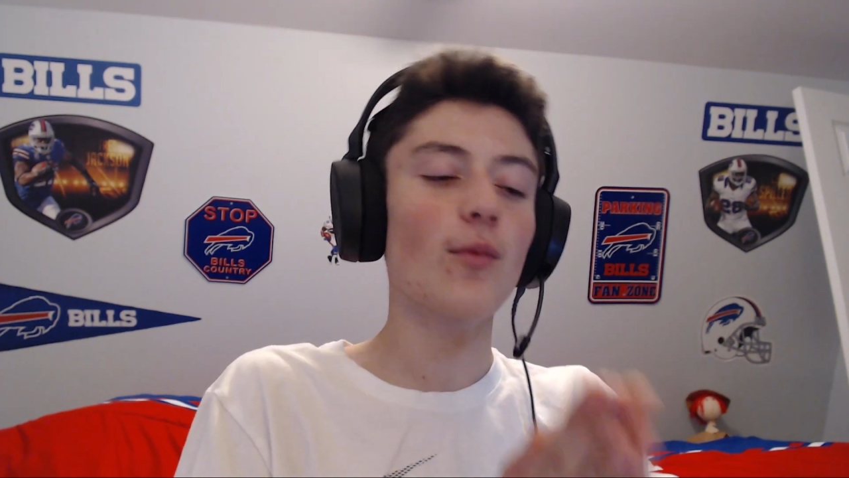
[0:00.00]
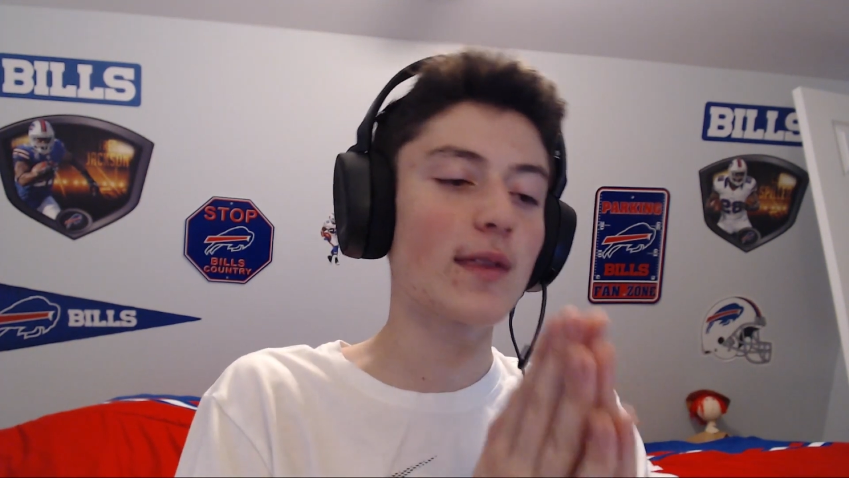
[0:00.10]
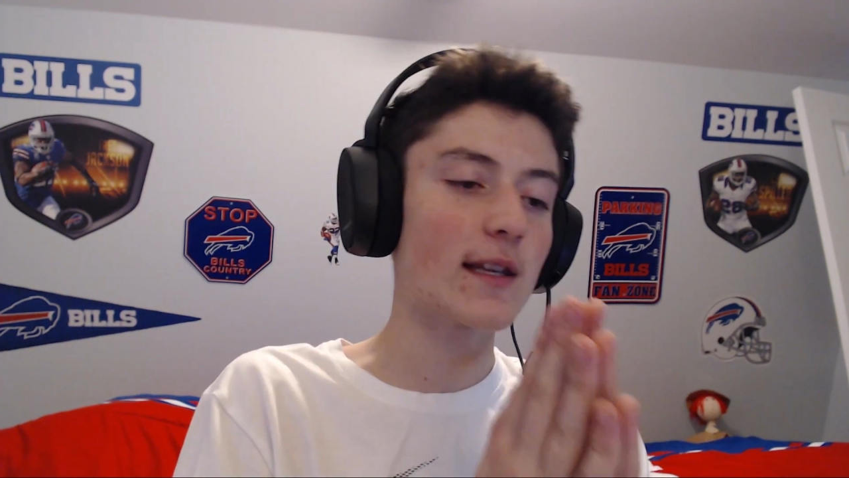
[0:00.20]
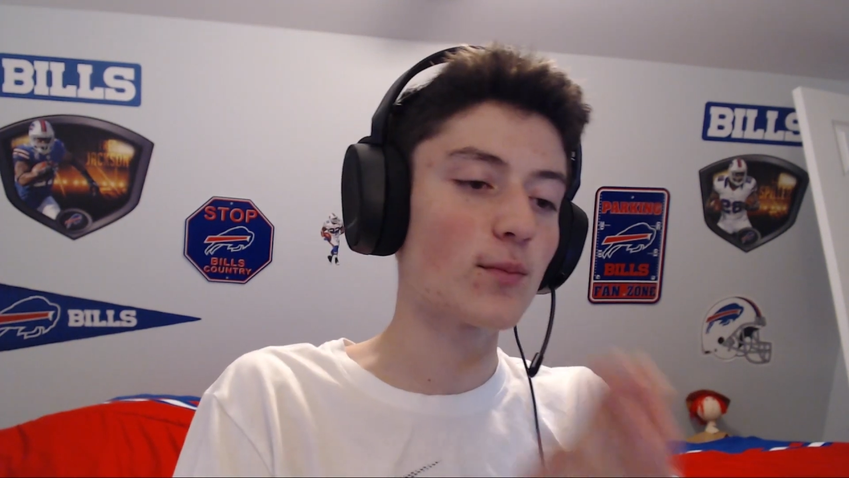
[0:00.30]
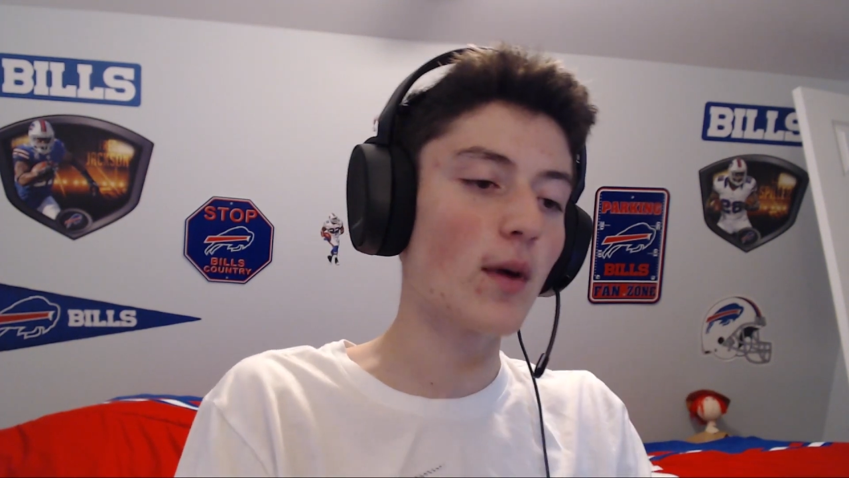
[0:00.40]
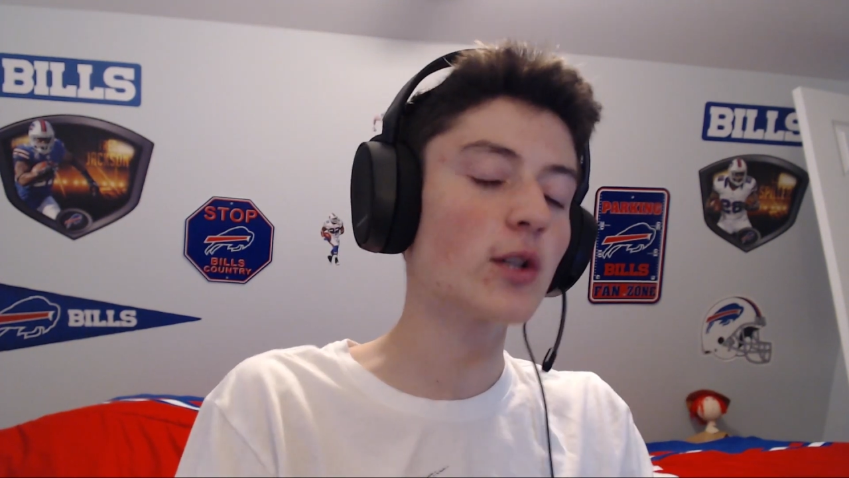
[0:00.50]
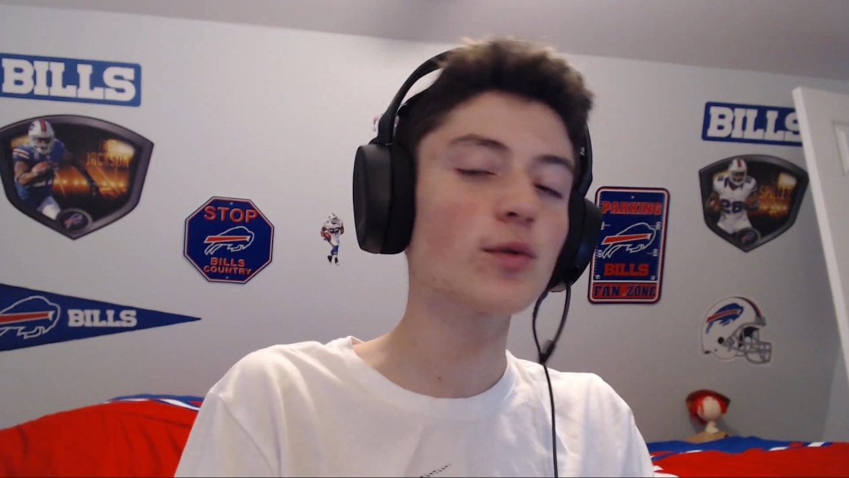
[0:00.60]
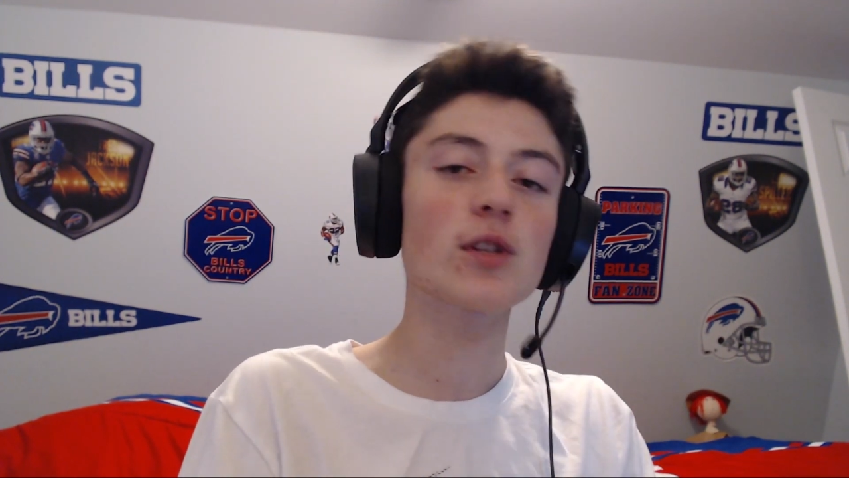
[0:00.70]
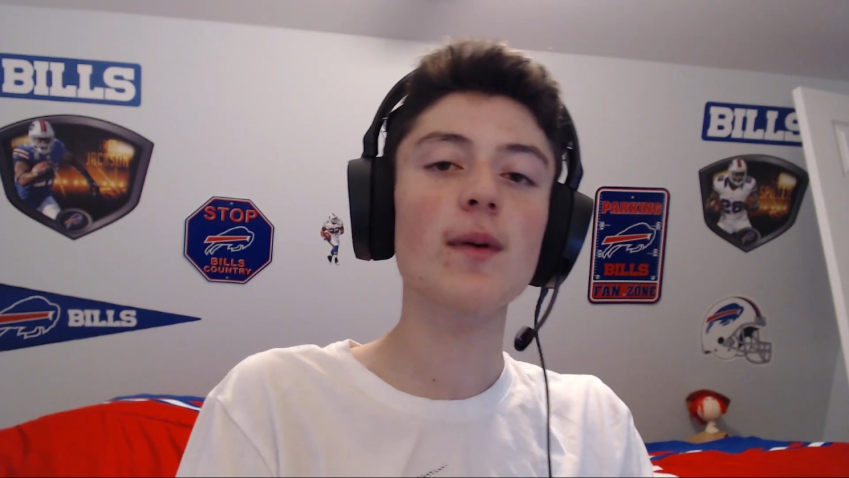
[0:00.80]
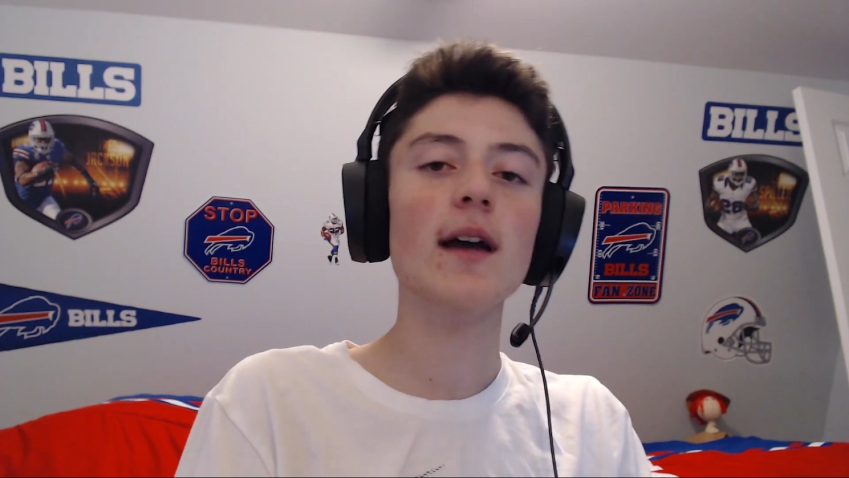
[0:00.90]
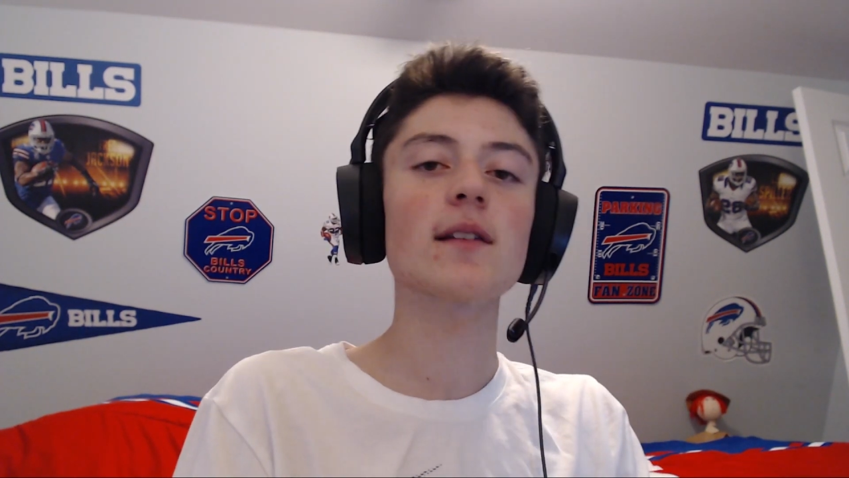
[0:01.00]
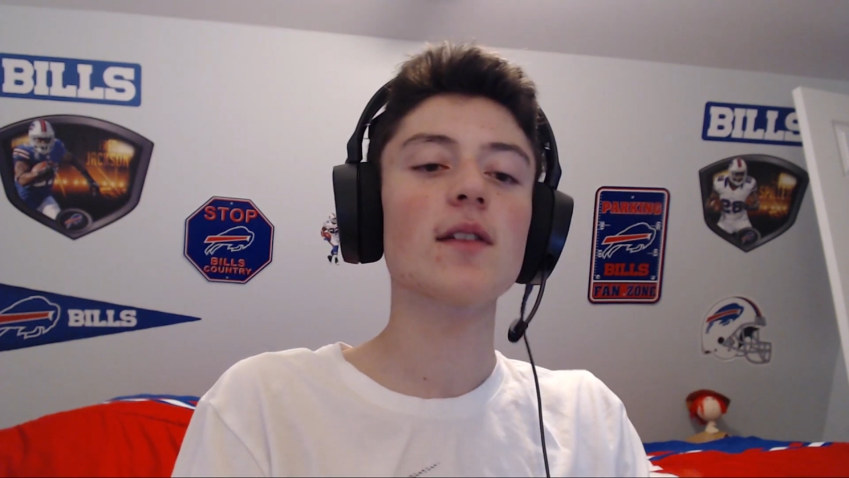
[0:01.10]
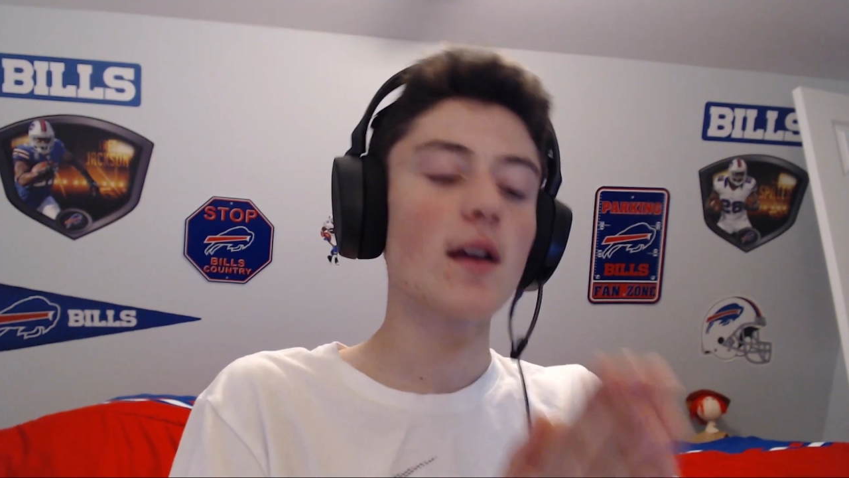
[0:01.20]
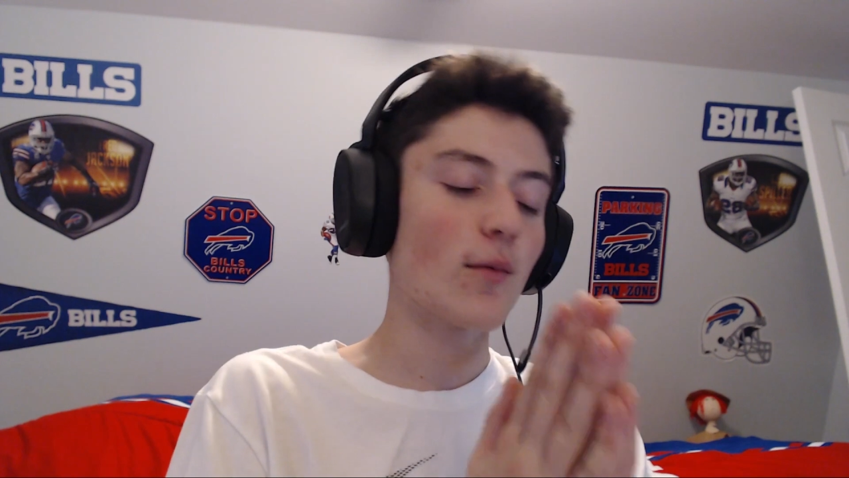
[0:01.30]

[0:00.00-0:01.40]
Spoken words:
with as much respect,